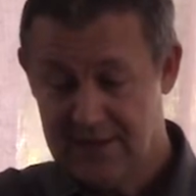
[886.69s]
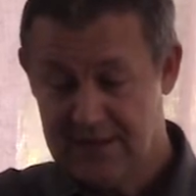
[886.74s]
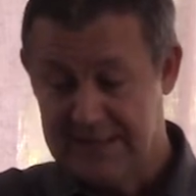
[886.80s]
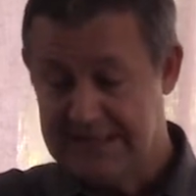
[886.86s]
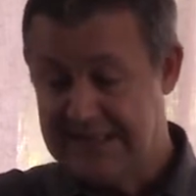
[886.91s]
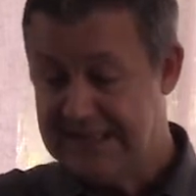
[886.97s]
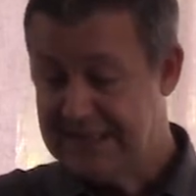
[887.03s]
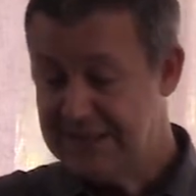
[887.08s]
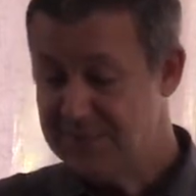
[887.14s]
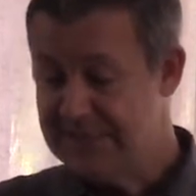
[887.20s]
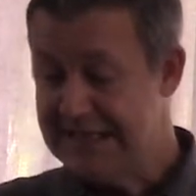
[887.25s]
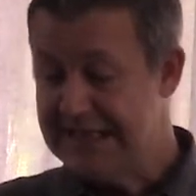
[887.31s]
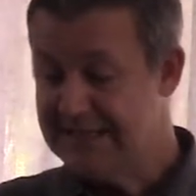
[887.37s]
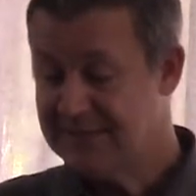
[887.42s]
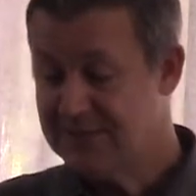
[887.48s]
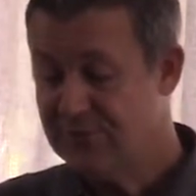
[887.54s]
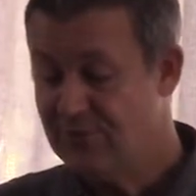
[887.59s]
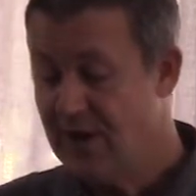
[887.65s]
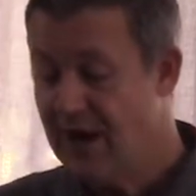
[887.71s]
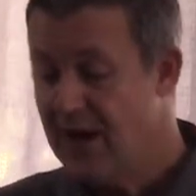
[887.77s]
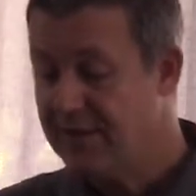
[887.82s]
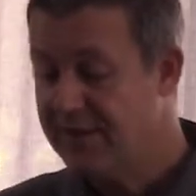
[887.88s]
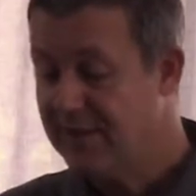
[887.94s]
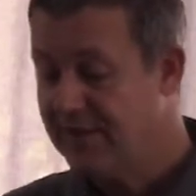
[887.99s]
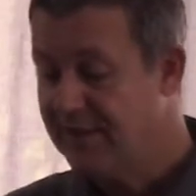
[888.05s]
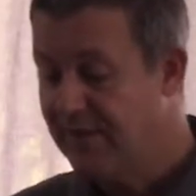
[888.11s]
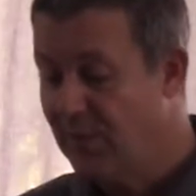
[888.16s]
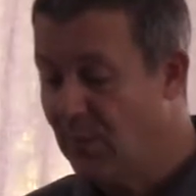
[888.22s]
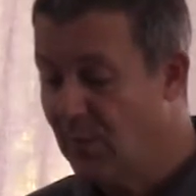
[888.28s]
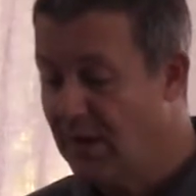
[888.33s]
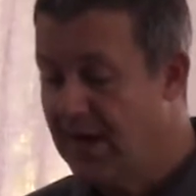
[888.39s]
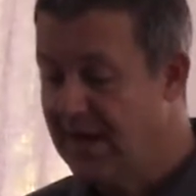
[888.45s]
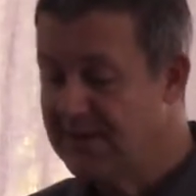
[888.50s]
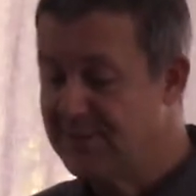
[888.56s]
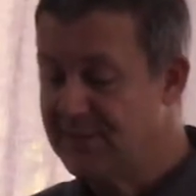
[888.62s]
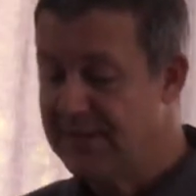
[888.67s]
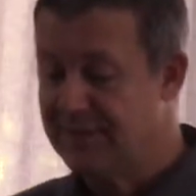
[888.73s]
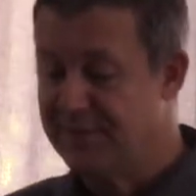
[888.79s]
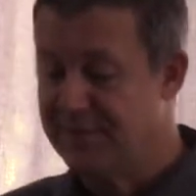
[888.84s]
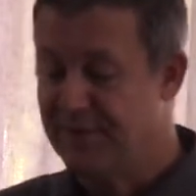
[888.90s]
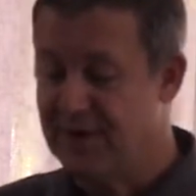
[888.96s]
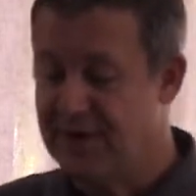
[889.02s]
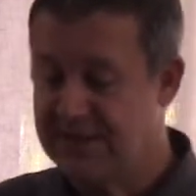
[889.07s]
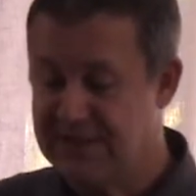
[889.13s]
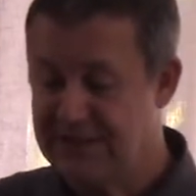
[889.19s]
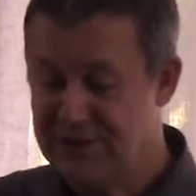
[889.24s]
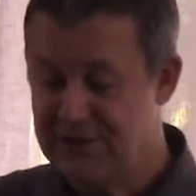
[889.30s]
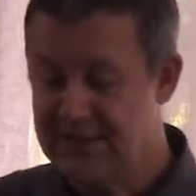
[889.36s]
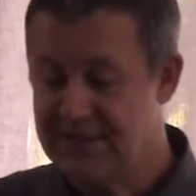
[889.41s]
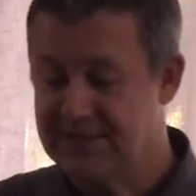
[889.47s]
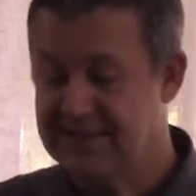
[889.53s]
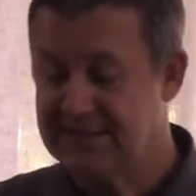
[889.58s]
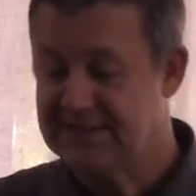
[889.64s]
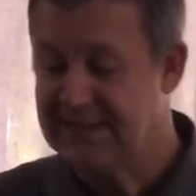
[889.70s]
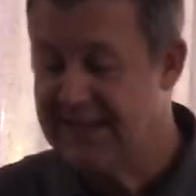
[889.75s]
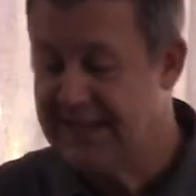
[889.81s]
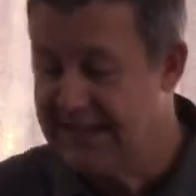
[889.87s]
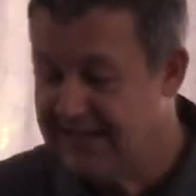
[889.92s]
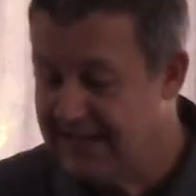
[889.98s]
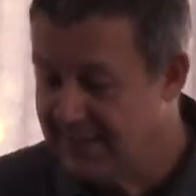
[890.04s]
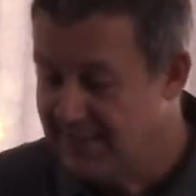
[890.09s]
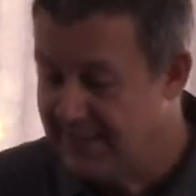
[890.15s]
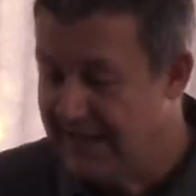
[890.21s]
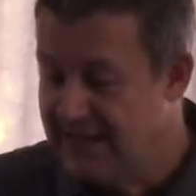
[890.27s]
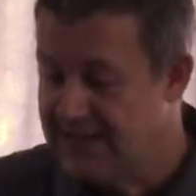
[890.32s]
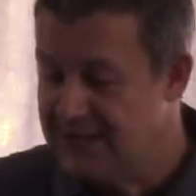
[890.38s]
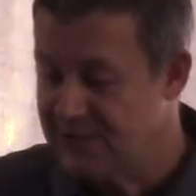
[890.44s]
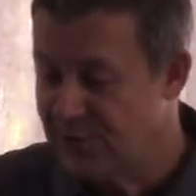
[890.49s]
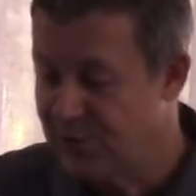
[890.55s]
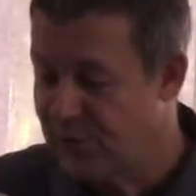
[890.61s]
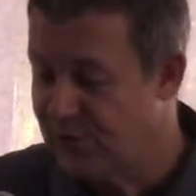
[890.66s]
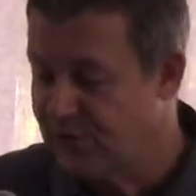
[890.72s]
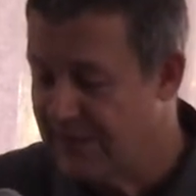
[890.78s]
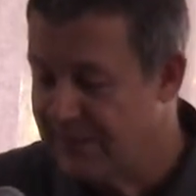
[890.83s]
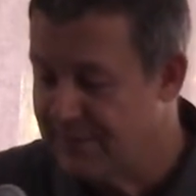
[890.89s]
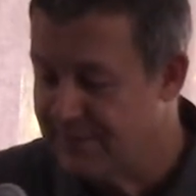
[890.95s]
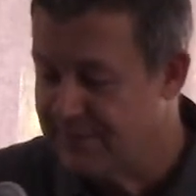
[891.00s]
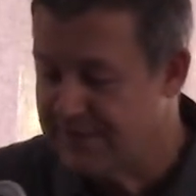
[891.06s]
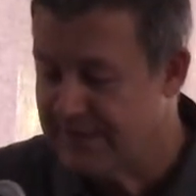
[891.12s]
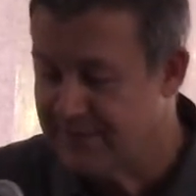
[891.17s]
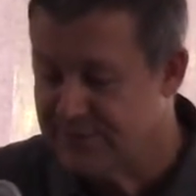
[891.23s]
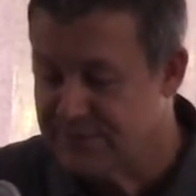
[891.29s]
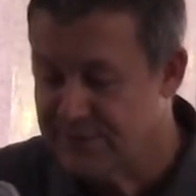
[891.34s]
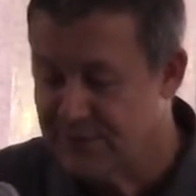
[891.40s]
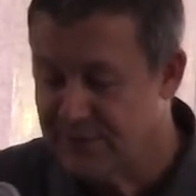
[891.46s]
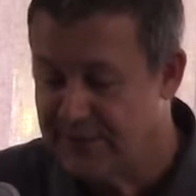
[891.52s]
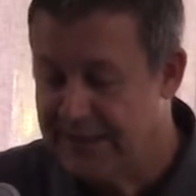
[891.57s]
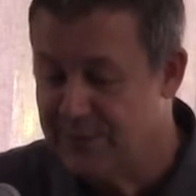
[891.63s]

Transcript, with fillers: So, this means that rather than the wise men finding Jesus laying in a manger or a crib of some sort,